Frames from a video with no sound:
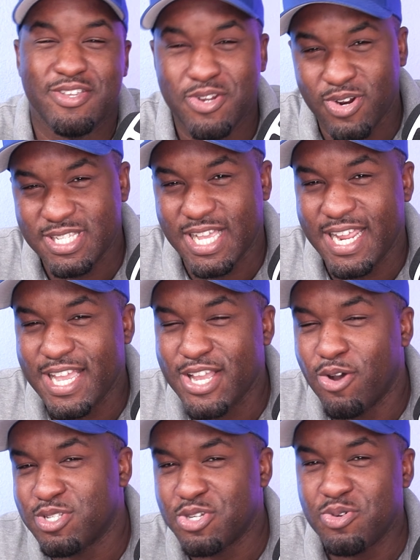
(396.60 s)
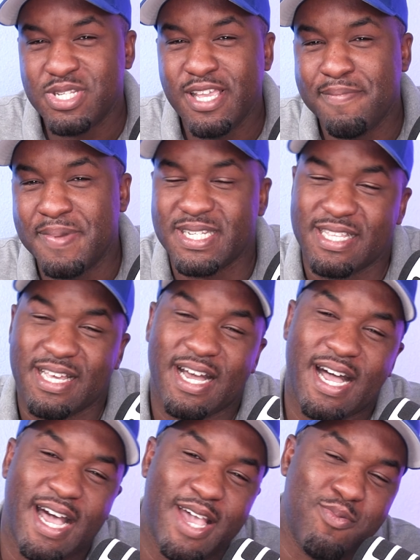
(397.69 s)
You notice I didn't go too deep into the
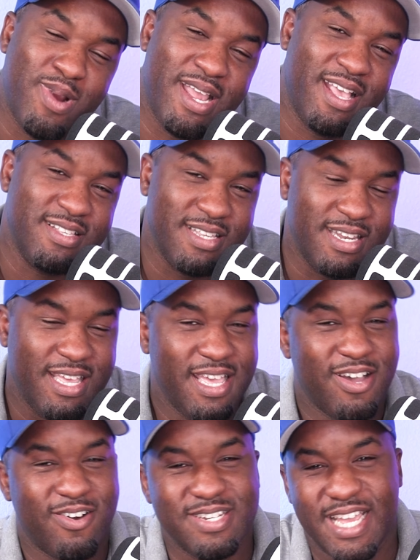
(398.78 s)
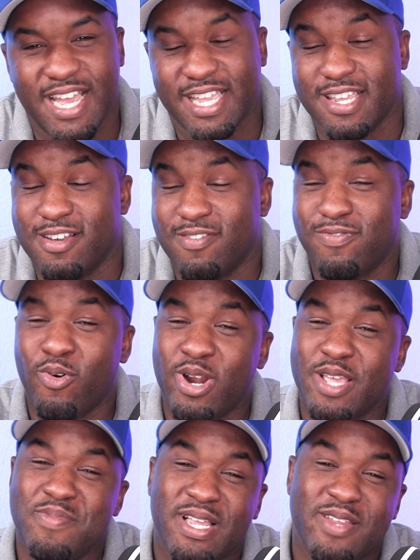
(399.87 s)
high res and the LDAC and the
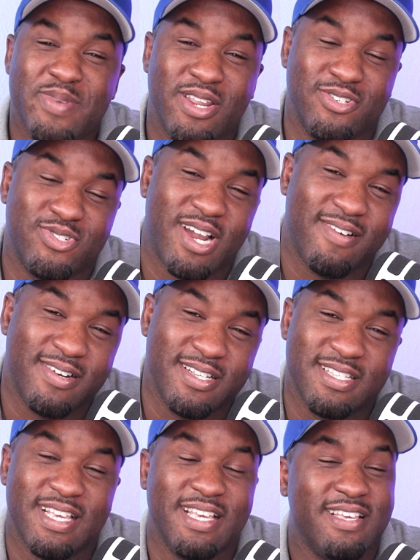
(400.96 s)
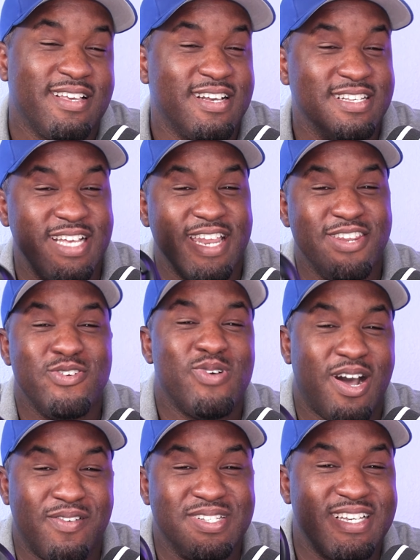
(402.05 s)
40mm drivers because I knew
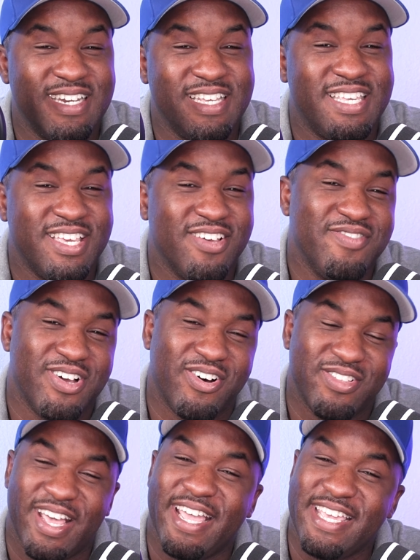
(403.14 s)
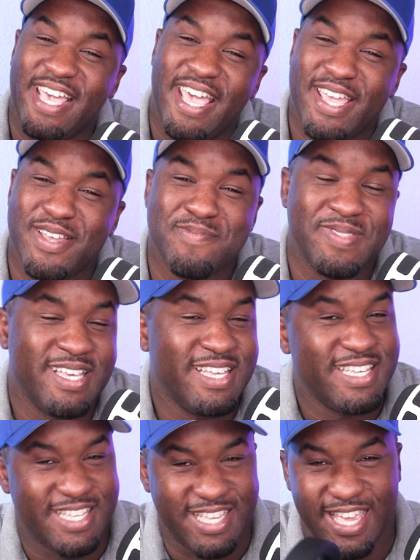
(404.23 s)
I was going to give y'all that game.
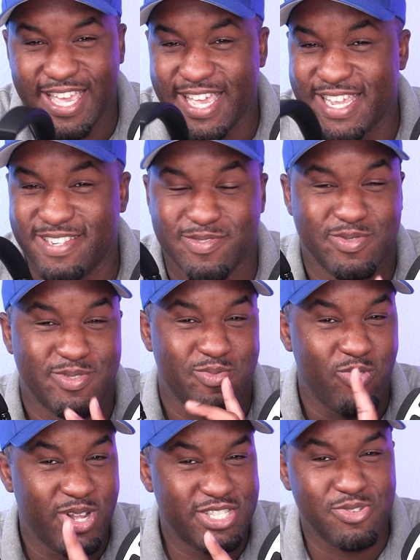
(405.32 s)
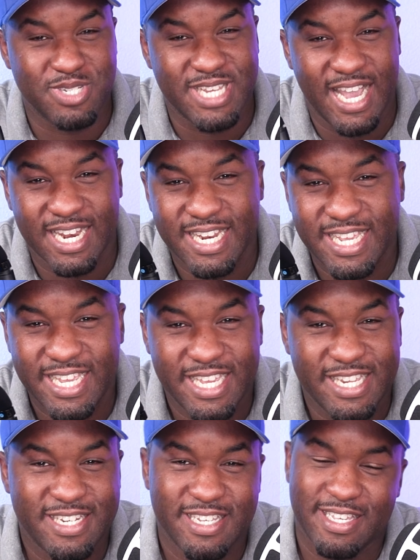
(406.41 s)
And once you dial it
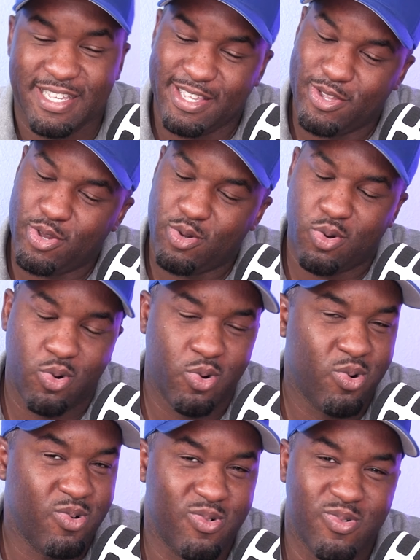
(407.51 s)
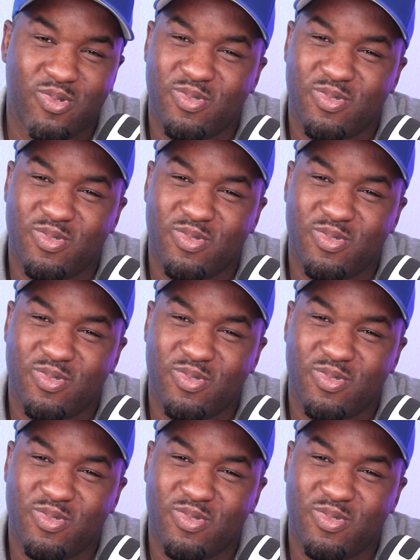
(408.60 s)
in, whoo,